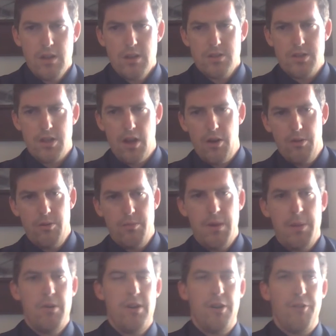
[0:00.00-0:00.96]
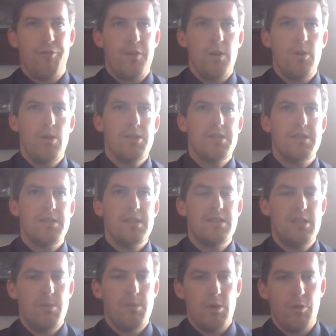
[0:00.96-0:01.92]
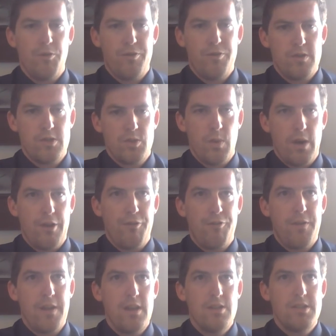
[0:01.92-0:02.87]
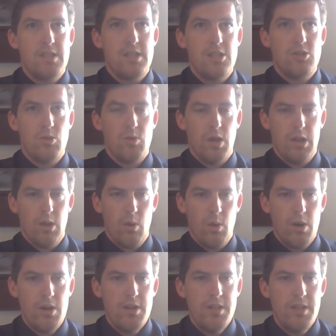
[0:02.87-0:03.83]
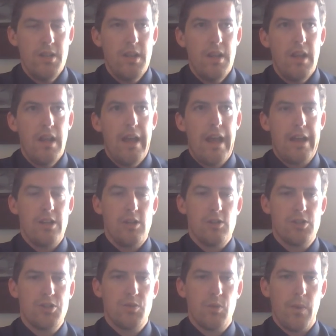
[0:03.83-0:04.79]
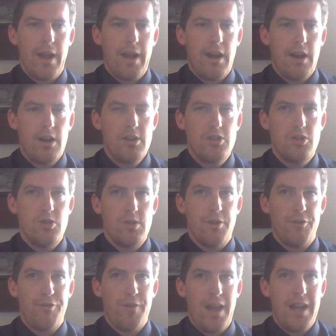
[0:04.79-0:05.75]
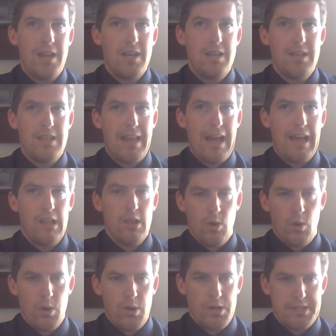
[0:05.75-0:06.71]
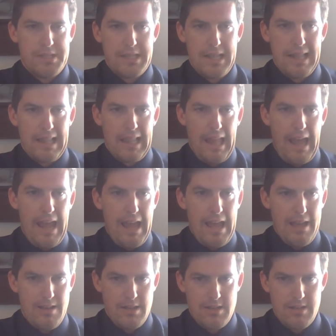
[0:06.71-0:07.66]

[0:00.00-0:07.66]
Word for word: So remember, in a feudal system, you swear fealty to a lord and you swear to defend that lord's land.